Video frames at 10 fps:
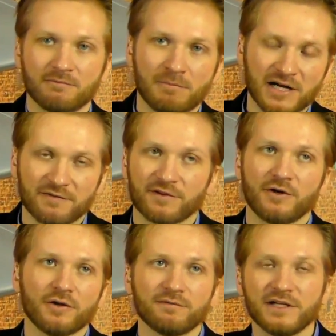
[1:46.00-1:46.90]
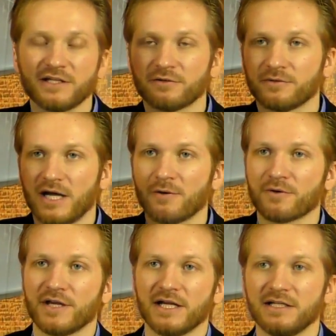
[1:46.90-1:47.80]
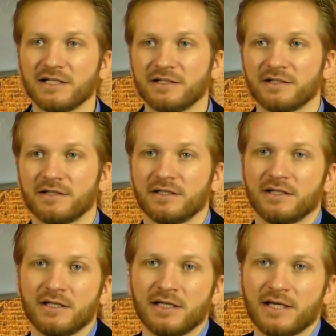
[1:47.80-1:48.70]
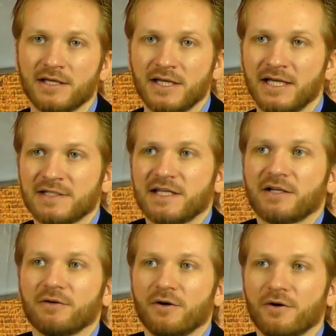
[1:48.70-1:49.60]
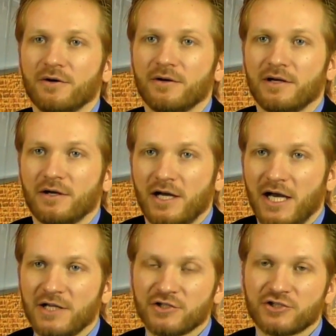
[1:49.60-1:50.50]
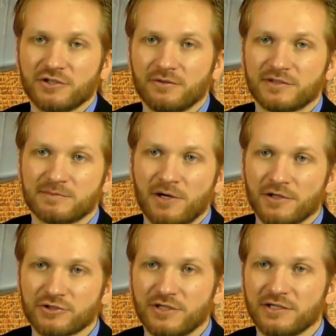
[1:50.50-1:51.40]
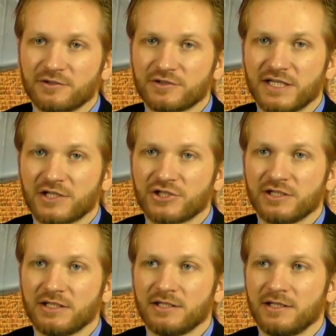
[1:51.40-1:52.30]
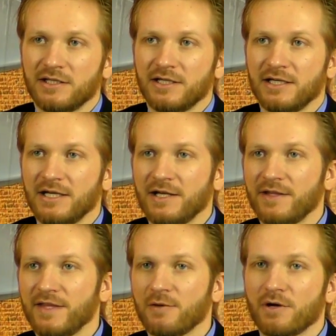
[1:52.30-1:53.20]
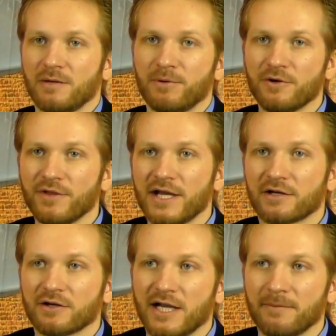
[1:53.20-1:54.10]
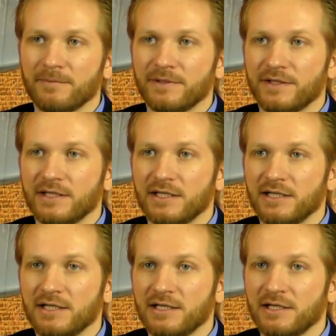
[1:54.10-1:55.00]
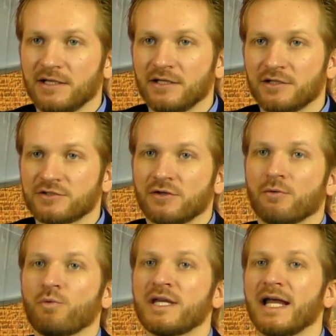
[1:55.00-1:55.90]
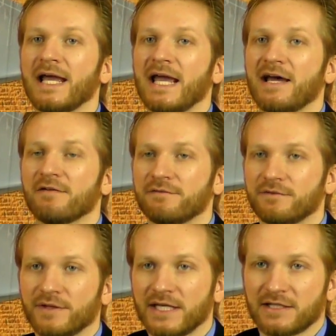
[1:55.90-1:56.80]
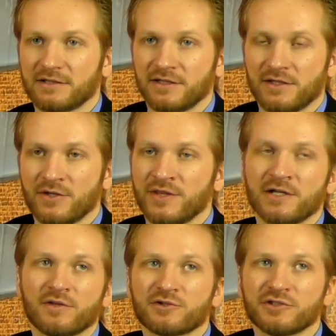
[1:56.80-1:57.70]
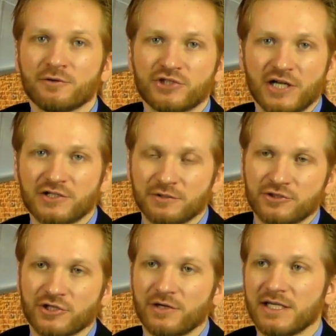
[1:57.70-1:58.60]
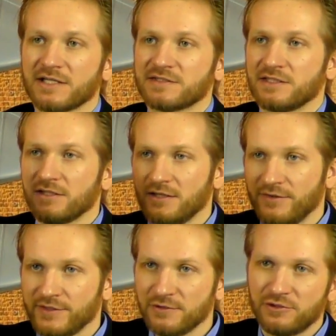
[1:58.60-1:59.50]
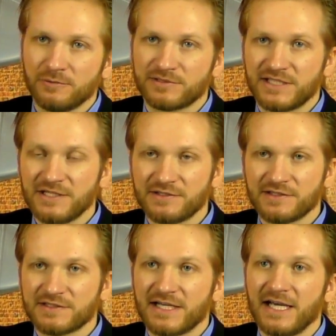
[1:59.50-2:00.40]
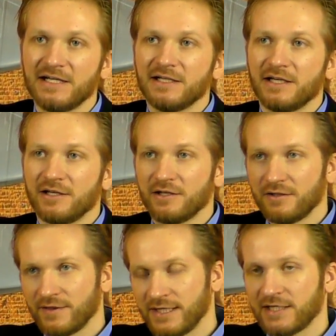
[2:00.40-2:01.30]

money for the whole video hour that I did. And it's like, I just showed a small trailer section, and then they want to pull that crap. So we got to have, like, and there's no judge, no jury. It's YouTube stays to the side. The